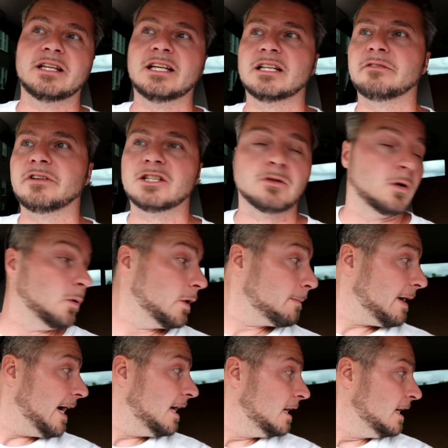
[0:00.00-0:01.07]
the individual who we
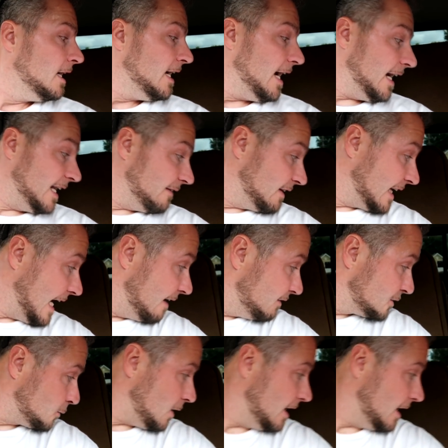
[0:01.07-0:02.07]
met. And he even gave us